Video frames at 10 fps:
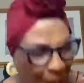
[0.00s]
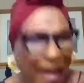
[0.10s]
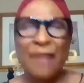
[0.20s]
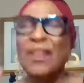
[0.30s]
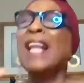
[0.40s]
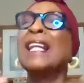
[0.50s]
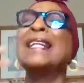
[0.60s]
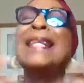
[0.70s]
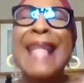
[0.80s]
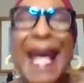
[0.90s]
path,
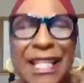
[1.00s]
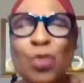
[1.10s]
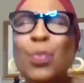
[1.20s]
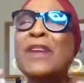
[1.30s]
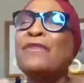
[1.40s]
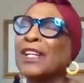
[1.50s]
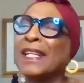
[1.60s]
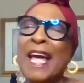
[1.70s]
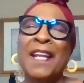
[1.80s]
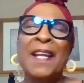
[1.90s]
lest we
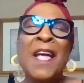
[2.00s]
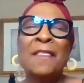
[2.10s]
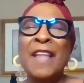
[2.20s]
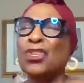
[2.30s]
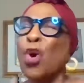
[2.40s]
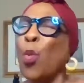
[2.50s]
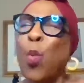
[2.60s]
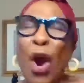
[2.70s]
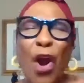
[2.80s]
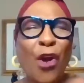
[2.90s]
forget that your
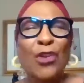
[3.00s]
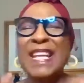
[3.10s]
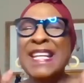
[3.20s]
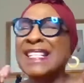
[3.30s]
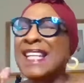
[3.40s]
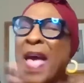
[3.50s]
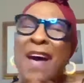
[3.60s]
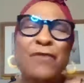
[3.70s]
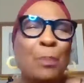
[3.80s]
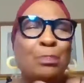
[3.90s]
word is
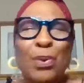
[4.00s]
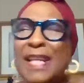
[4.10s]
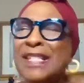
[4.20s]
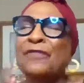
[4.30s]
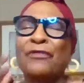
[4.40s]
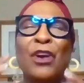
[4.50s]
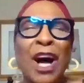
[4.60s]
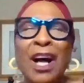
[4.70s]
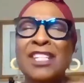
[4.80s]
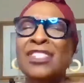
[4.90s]
ever present
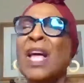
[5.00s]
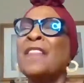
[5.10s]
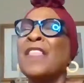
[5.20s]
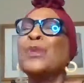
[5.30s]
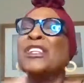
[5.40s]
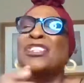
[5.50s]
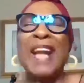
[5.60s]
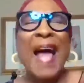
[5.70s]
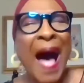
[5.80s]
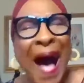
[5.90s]
for us, that we
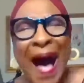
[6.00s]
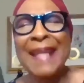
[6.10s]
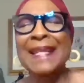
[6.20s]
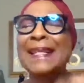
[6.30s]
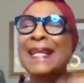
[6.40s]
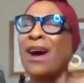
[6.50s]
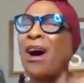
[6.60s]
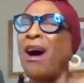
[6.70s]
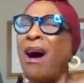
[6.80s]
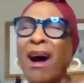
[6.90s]
should hide it in
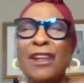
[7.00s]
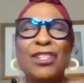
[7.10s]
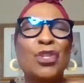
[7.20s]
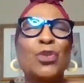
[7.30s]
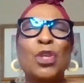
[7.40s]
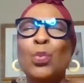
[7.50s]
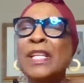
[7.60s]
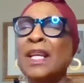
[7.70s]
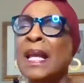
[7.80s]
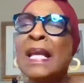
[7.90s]
our hearts so that
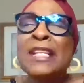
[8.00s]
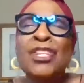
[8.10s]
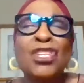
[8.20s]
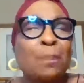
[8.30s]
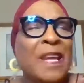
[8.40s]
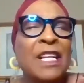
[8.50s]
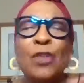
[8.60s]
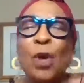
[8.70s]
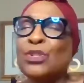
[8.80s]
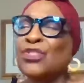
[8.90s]
we can
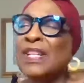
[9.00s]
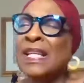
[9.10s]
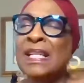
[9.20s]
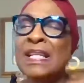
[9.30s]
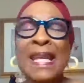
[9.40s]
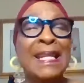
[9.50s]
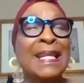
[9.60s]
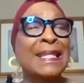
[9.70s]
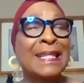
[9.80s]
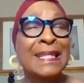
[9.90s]
speak those things in
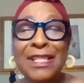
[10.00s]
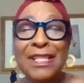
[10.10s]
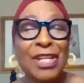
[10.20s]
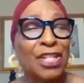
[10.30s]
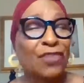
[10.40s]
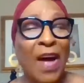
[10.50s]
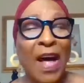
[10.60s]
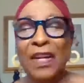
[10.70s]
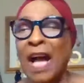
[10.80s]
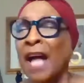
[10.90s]
existence,
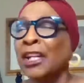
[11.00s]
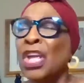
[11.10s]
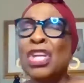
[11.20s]
Father God.